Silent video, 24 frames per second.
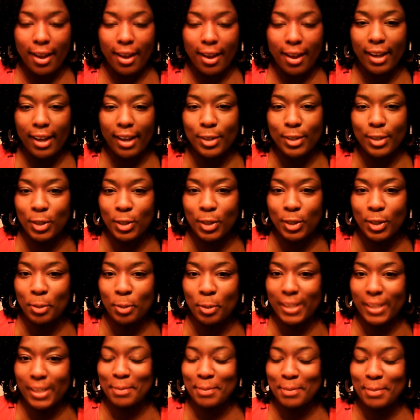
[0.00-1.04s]
Hi
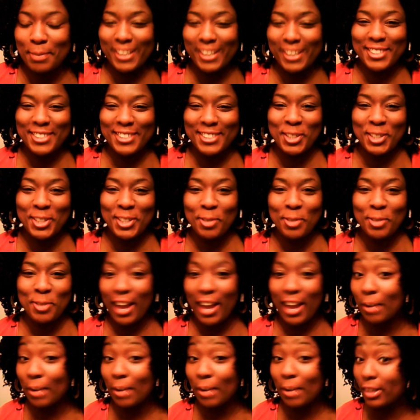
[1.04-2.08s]
YouTube, it's been 2
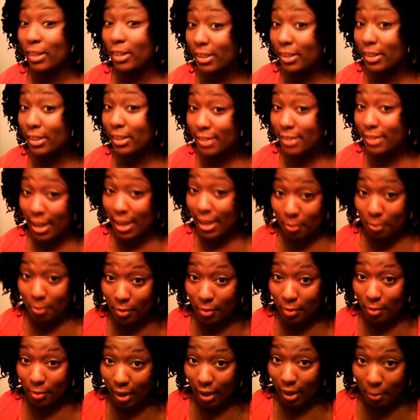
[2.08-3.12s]
hours
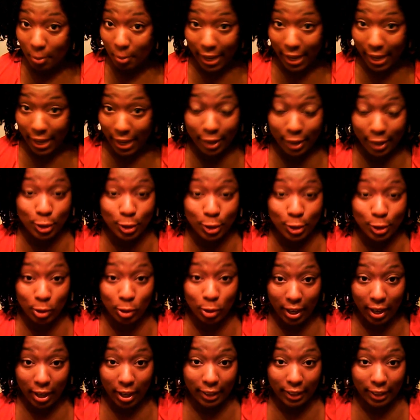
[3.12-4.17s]
and my hair is
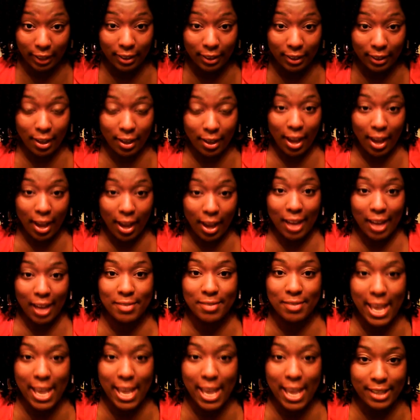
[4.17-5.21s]
dry. I've
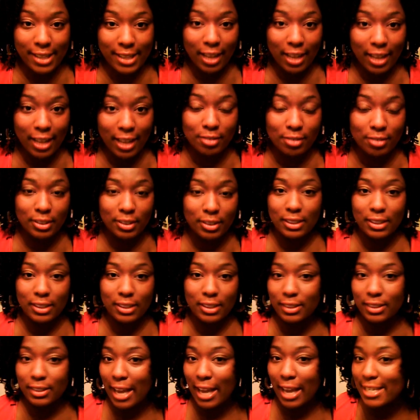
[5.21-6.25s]
taken out
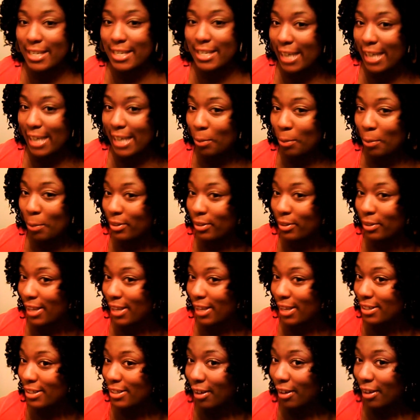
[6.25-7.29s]

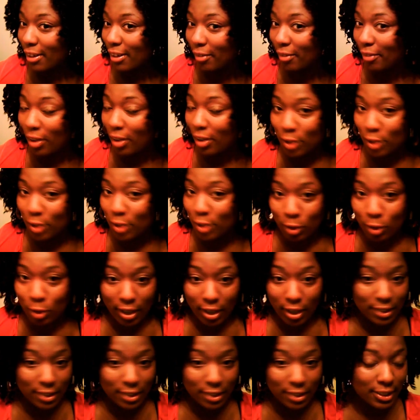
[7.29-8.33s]
99% of all the
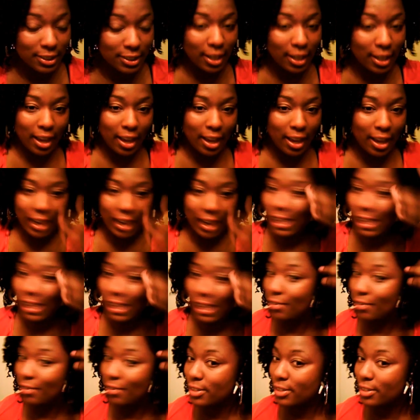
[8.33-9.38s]
straws. I
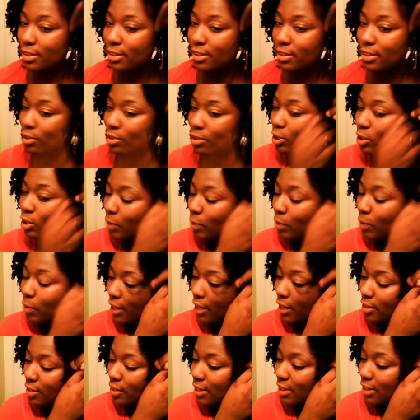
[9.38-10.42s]
left two in
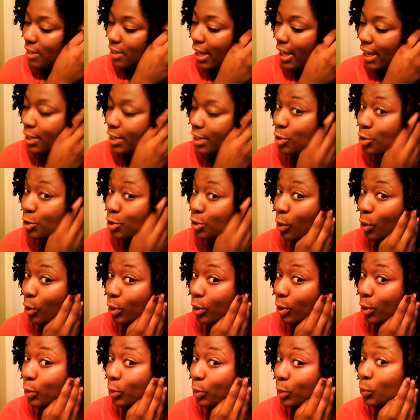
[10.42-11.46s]
on the side to show
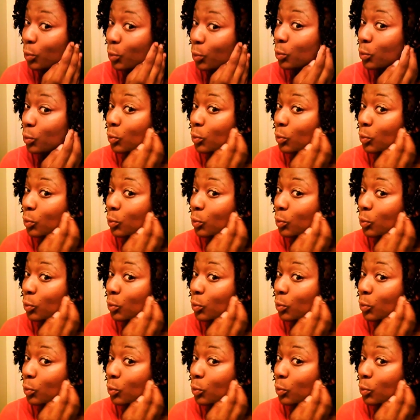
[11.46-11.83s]
you